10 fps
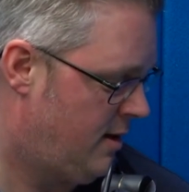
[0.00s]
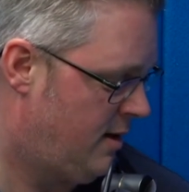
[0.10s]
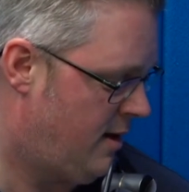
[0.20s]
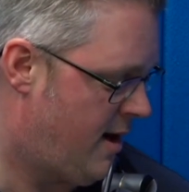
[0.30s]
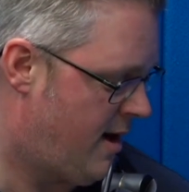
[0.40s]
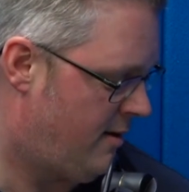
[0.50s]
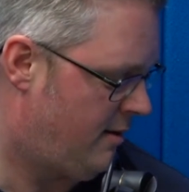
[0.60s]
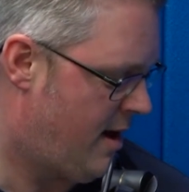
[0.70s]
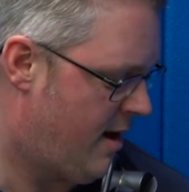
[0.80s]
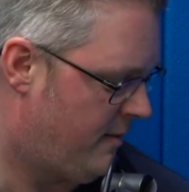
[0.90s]

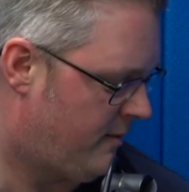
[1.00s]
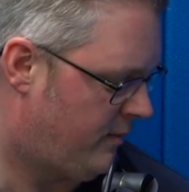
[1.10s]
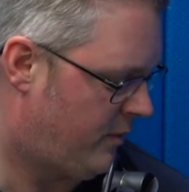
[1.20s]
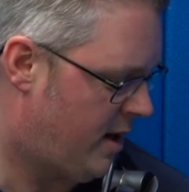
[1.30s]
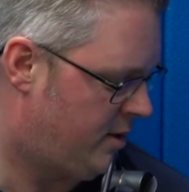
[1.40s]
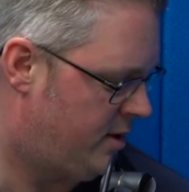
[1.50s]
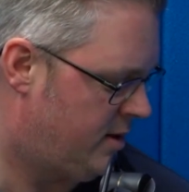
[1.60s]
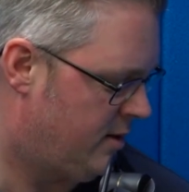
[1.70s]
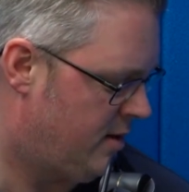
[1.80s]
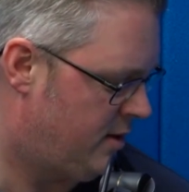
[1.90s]
all that, and she's
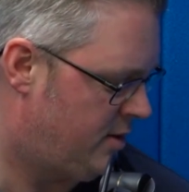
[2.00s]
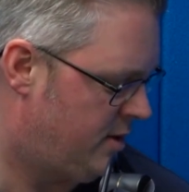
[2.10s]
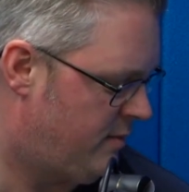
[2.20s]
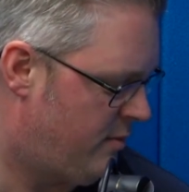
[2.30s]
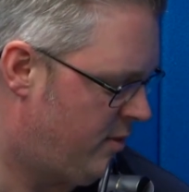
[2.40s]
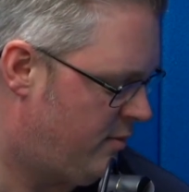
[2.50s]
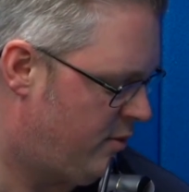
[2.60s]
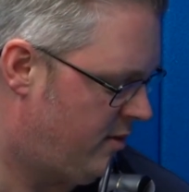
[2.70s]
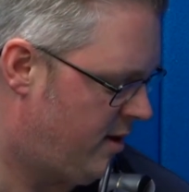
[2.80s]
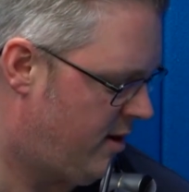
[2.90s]
a member of the
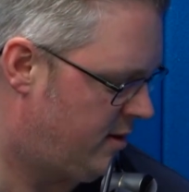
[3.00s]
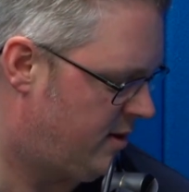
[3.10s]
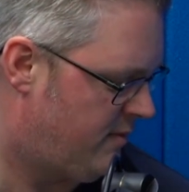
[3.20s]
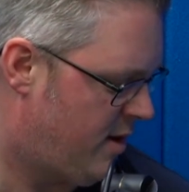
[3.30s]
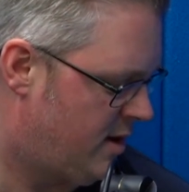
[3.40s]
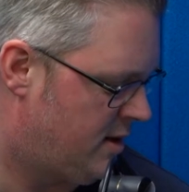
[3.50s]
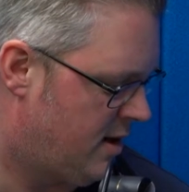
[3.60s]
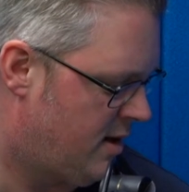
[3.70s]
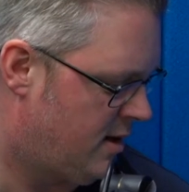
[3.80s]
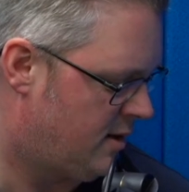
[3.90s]
board of directors of
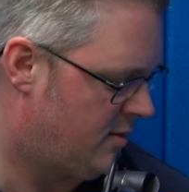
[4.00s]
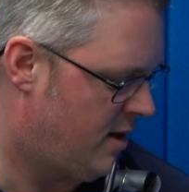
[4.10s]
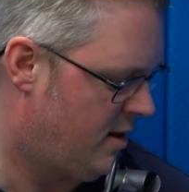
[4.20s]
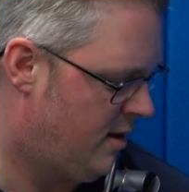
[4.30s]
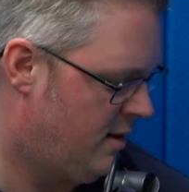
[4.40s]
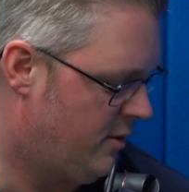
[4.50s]
MasterCard as well,